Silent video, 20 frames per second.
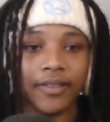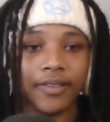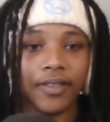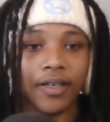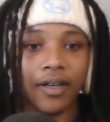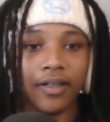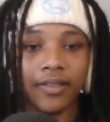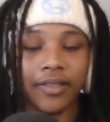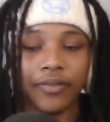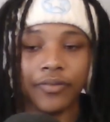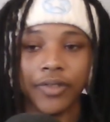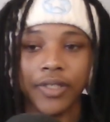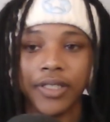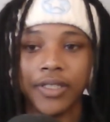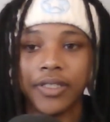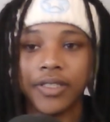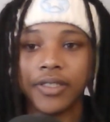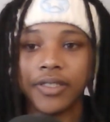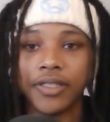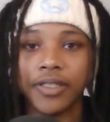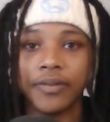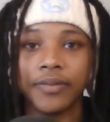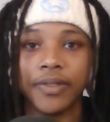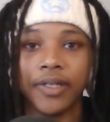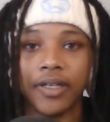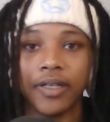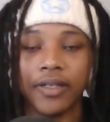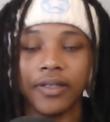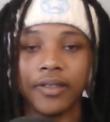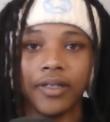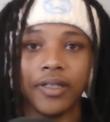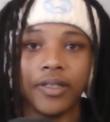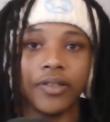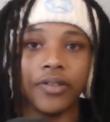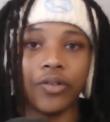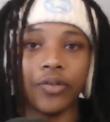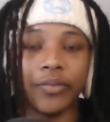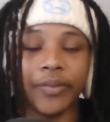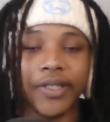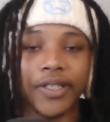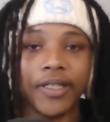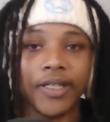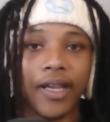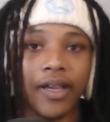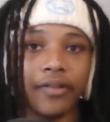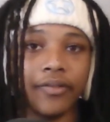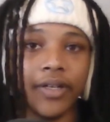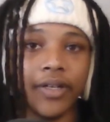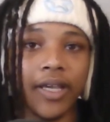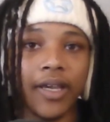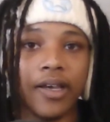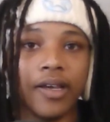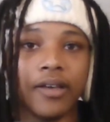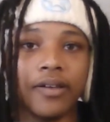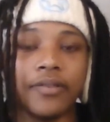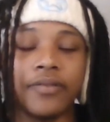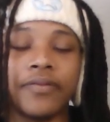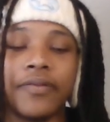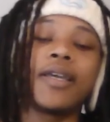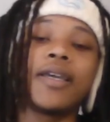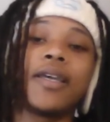toxic relationship that Norman and Harry have.